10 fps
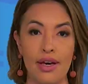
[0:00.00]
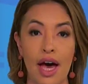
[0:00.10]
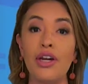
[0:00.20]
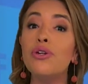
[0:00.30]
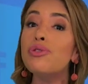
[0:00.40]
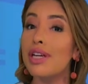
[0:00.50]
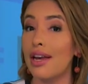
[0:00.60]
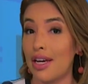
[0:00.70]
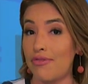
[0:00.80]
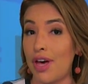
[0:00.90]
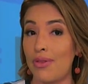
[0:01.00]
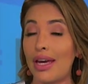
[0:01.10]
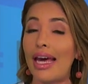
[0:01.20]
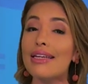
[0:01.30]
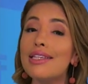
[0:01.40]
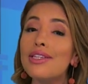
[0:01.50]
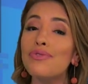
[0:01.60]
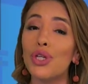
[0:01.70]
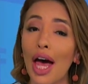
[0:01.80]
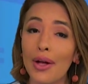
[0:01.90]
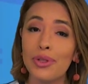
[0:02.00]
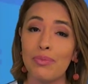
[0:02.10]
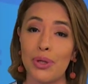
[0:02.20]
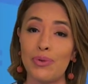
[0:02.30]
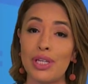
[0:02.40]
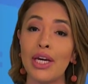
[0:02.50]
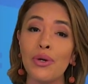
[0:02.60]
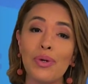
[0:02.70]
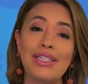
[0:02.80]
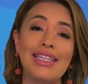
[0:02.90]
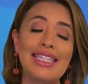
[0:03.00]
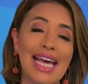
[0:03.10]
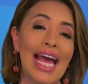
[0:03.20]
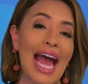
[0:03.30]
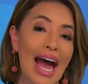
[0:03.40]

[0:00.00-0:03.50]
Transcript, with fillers: A new study found that cases of child abuse increase the day